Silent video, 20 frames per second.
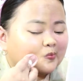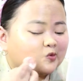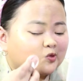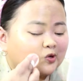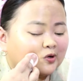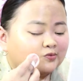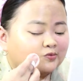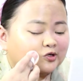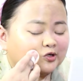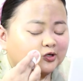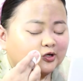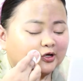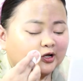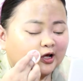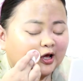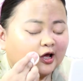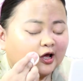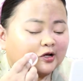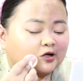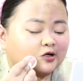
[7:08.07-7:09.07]
So I'm just
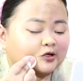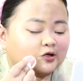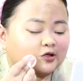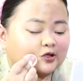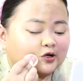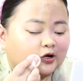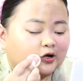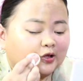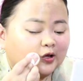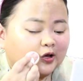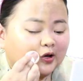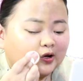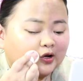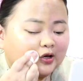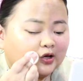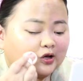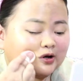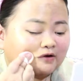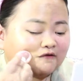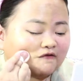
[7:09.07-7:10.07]
gonna add another layer
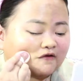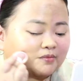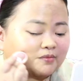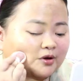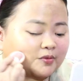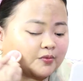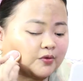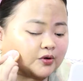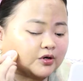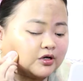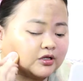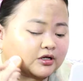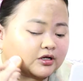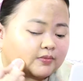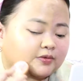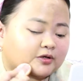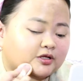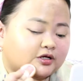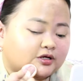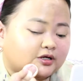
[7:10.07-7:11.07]
here for my broken
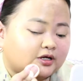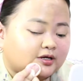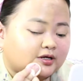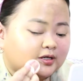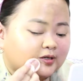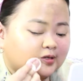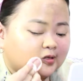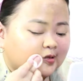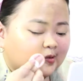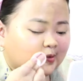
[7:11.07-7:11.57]
capillaries.